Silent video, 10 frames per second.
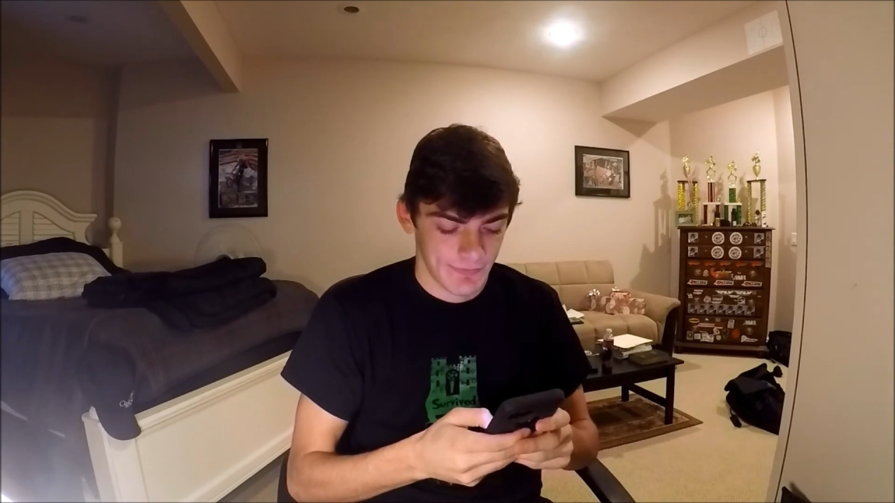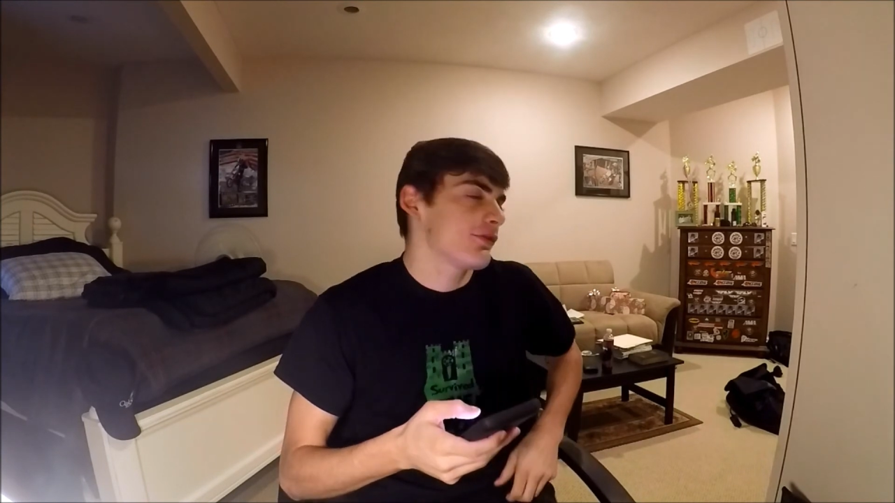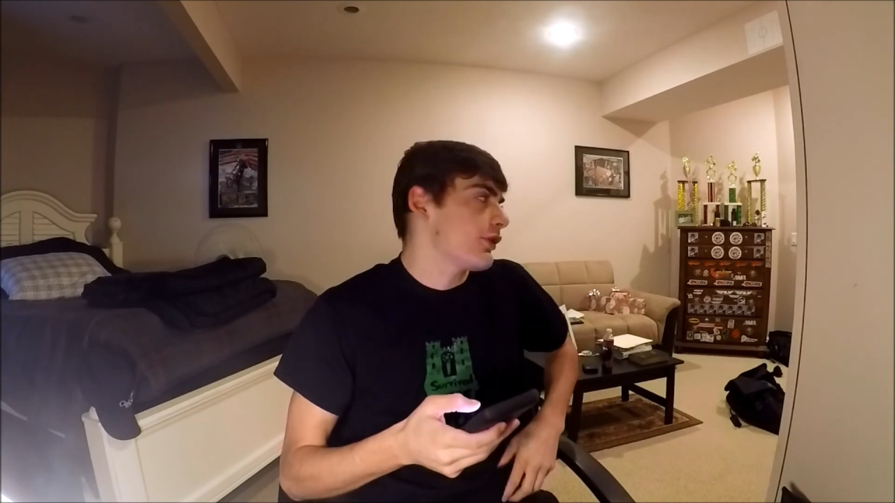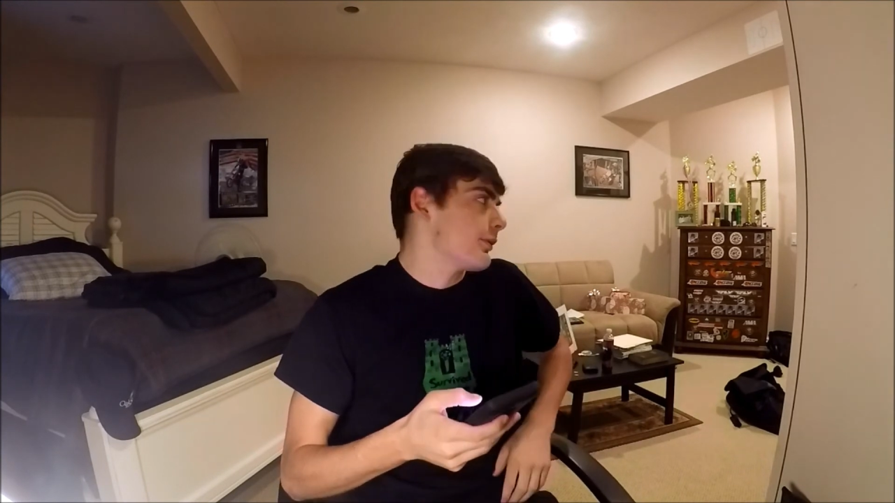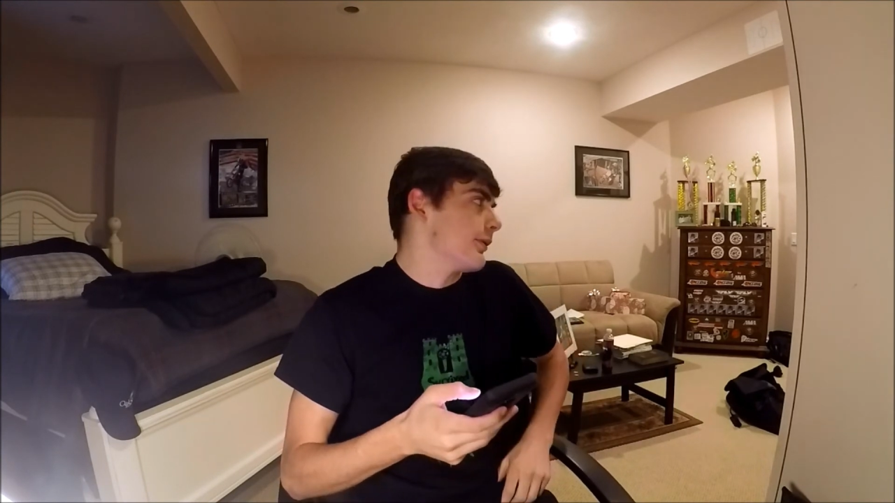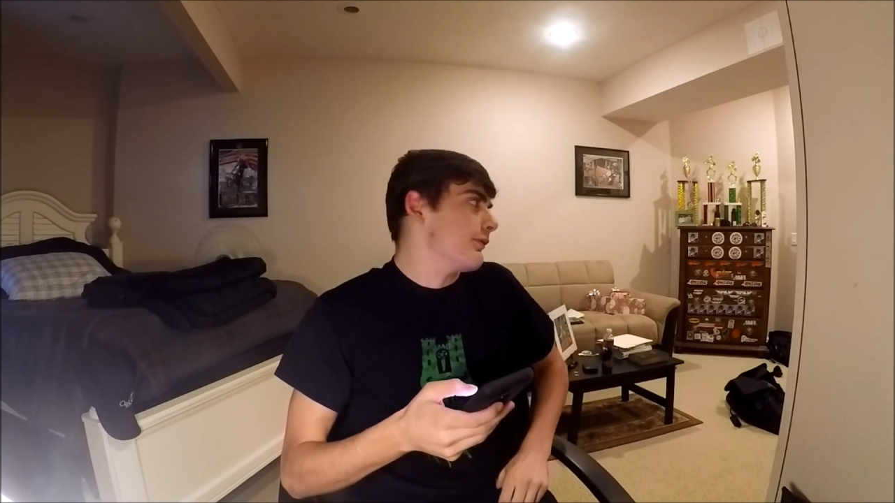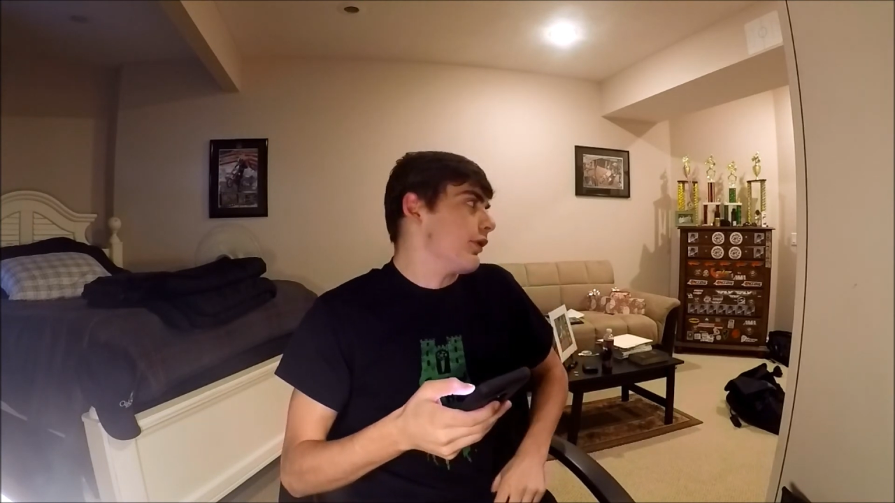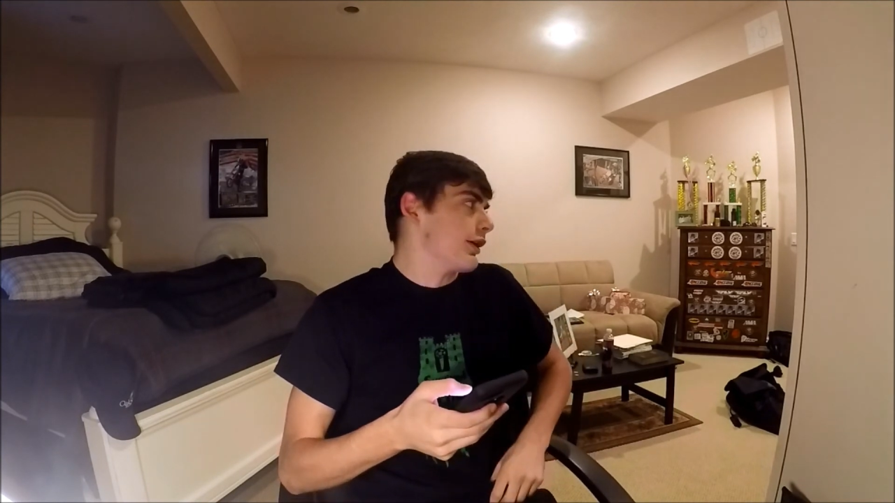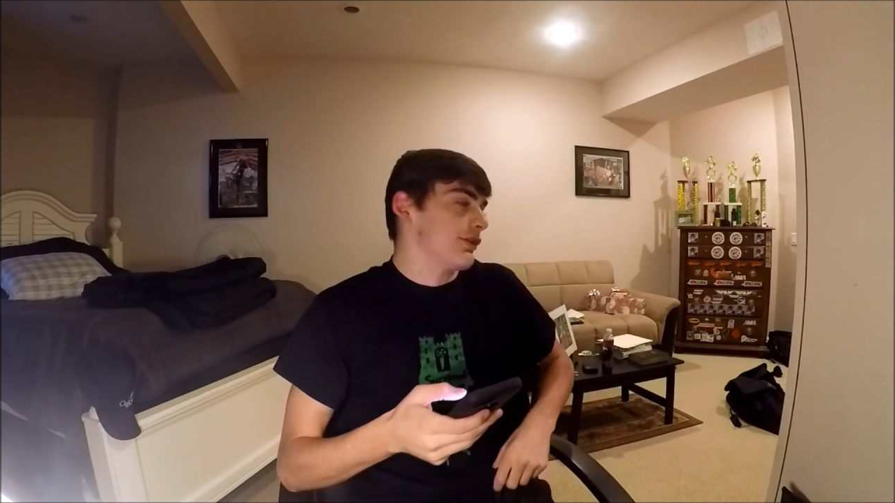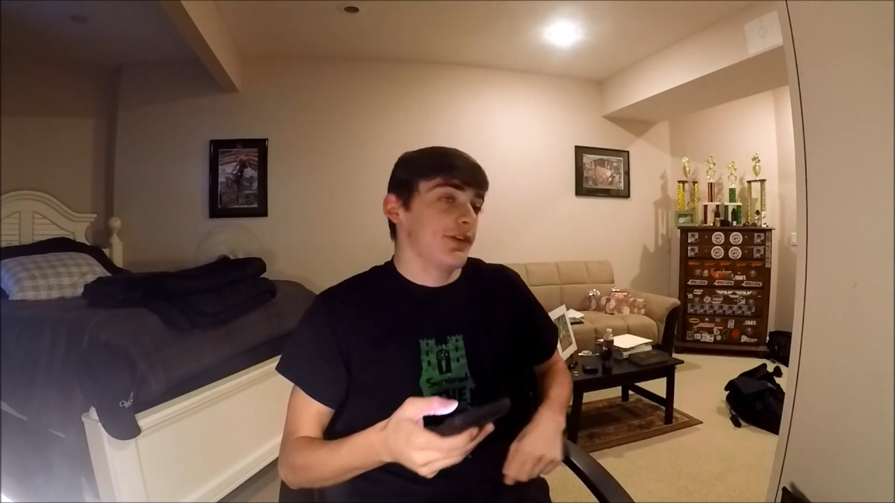of starting
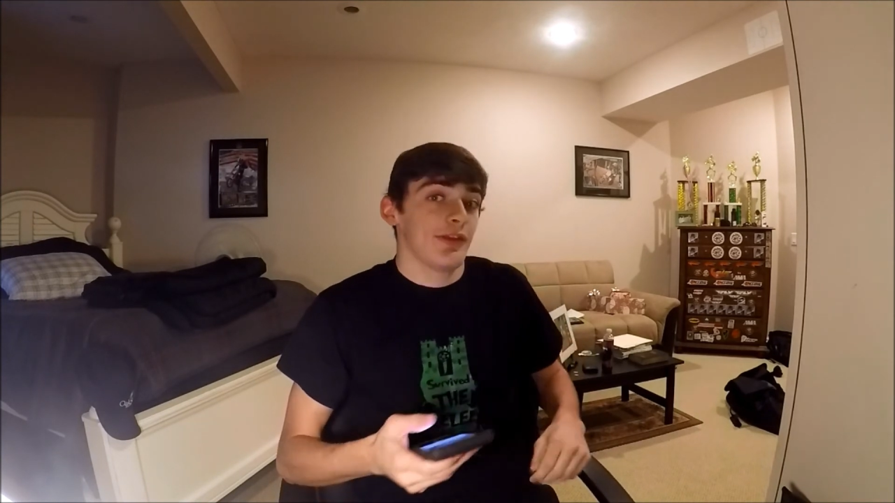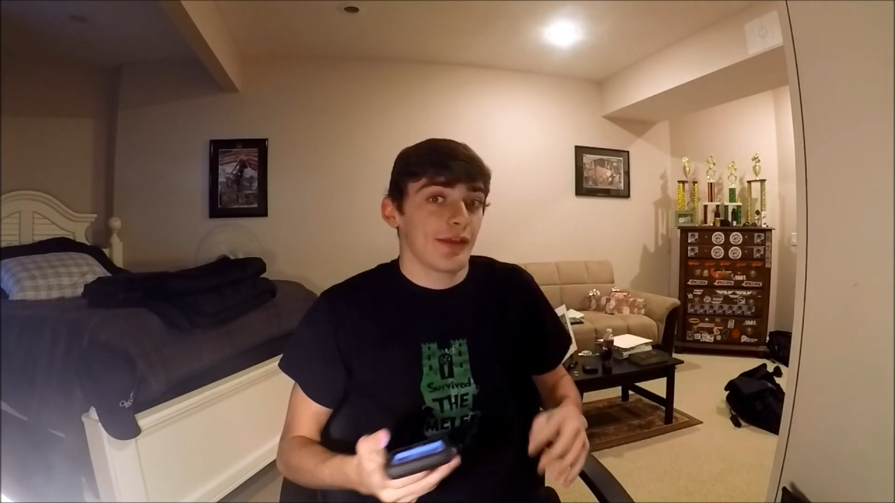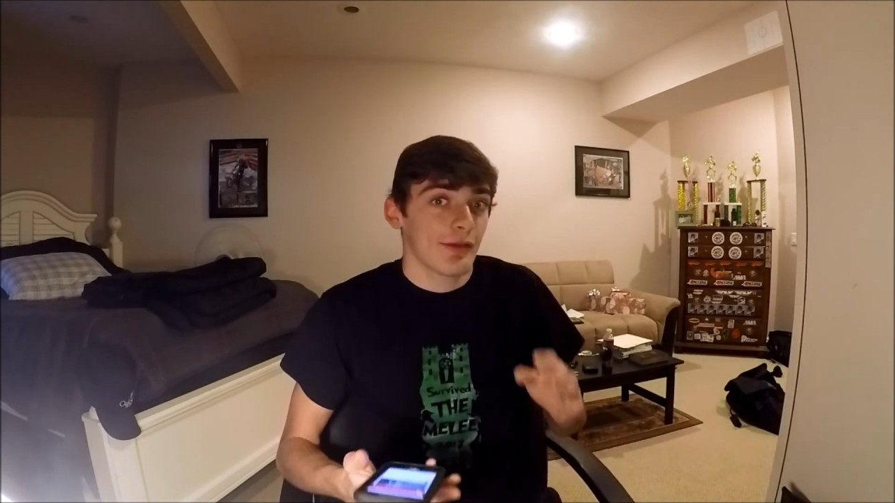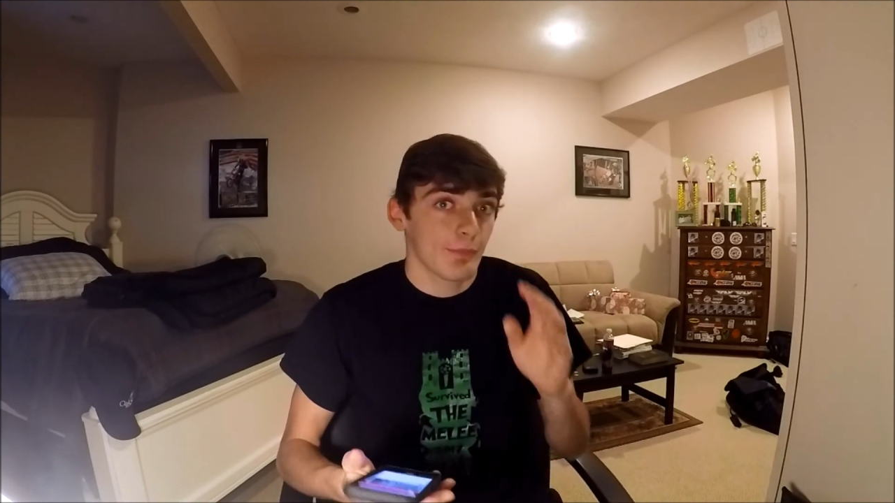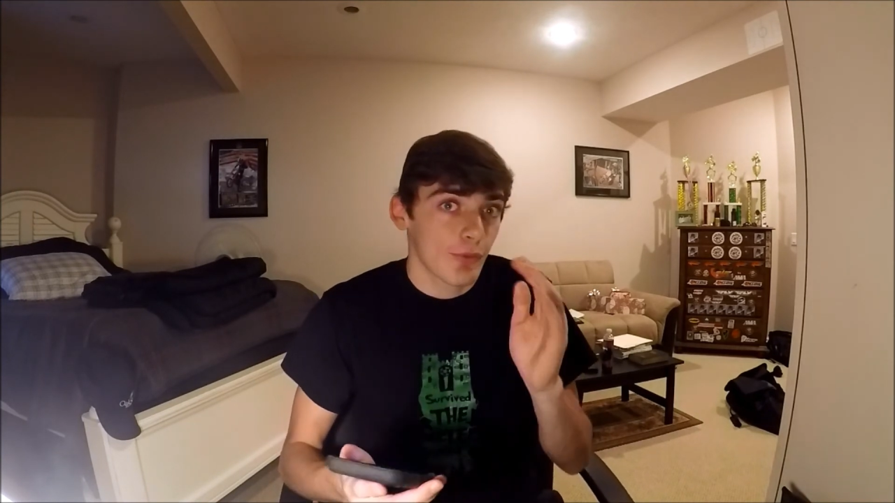a vlogging channel. Like,